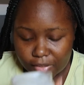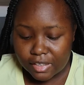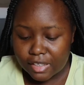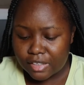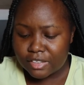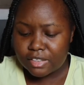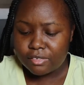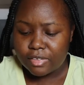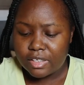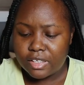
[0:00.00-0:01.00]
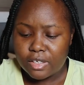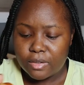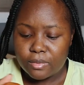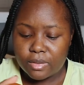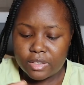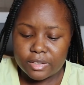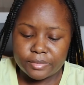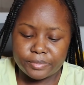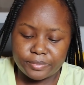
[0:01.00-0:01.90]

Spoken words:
I think I just love anything coconut.